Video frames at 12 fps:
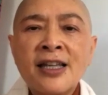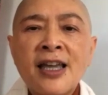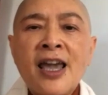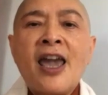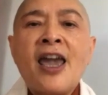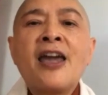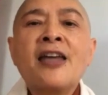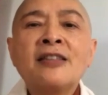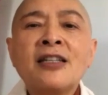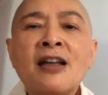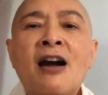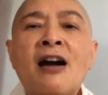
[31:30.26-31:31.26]
and
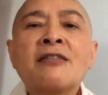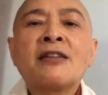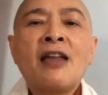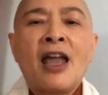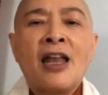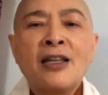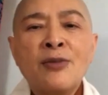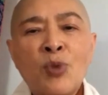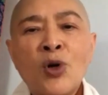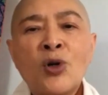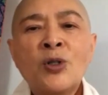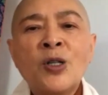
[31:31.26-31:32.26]
the other
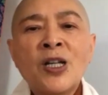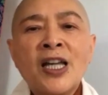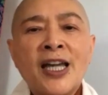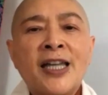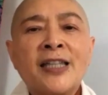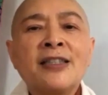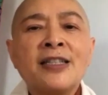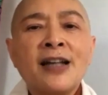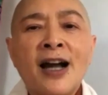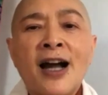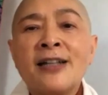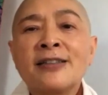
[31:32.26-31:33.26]
animal, and the
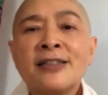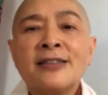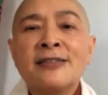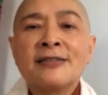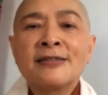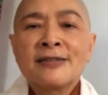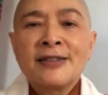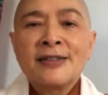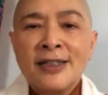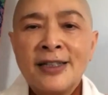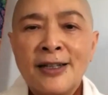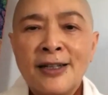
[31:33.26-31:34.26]
other,
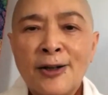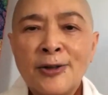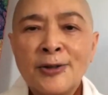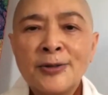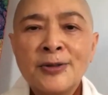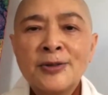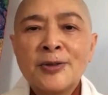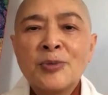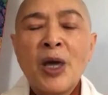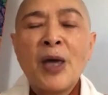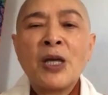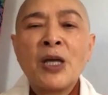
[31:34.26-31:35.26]
you know,
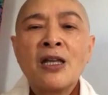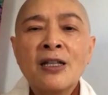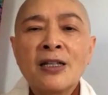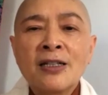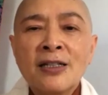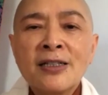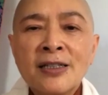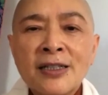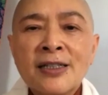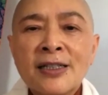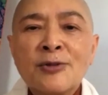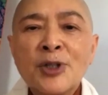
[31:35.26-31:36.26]
maybe
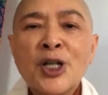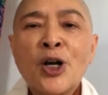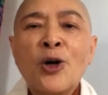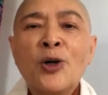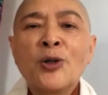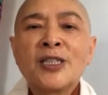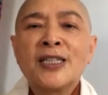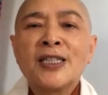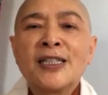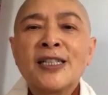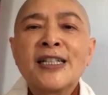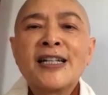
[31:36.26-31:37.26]
we call the
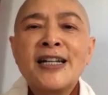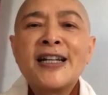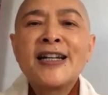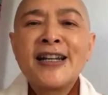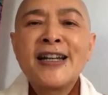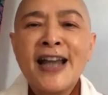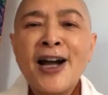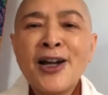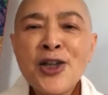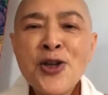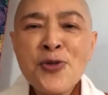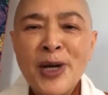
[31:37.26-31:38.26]

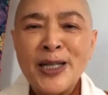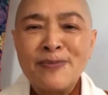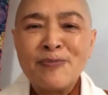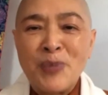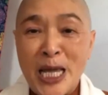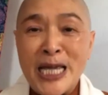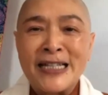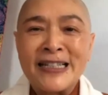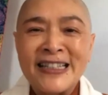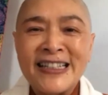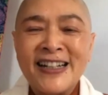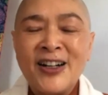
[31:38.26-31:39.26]
non-human
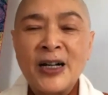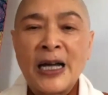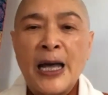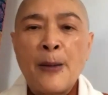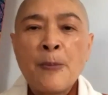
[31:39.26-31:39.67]
beings, okay?